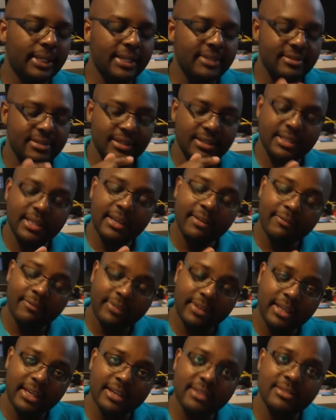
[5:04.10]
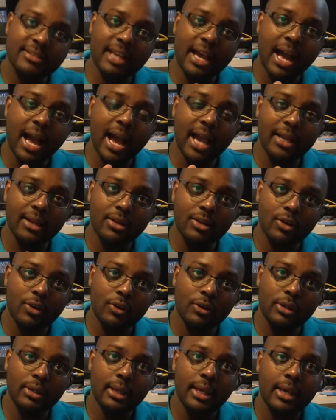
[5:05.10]
the TVS
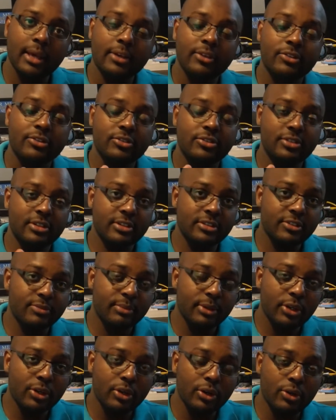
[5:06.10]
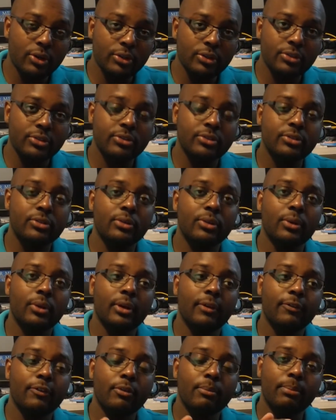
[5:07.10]
anode, just because
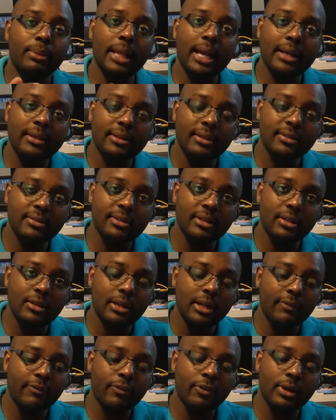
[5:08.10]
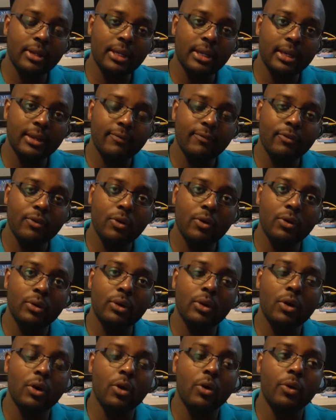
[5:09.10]
if you plug this in on a 48 volt
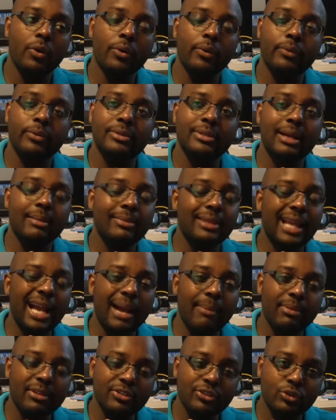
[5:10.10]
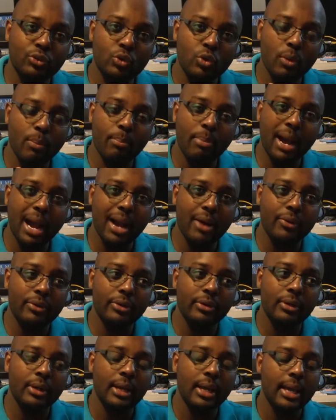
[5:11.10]
or something happens to your
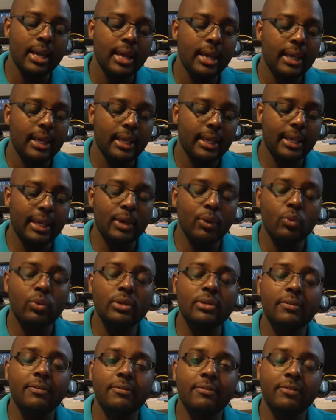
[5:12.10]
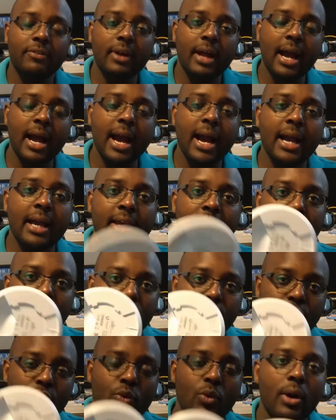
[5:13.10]
power, it will fry
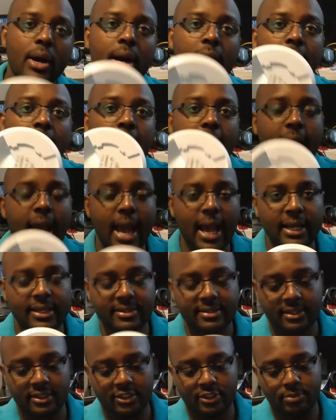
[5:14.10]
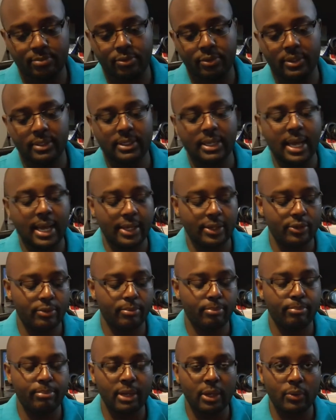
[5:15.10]
your access point. Now,
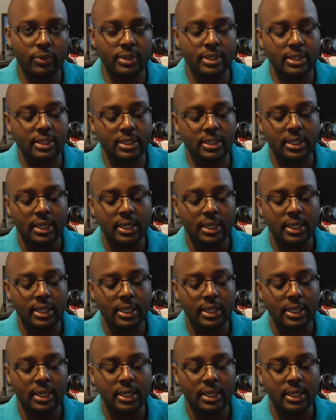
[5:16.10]
Ubiquiti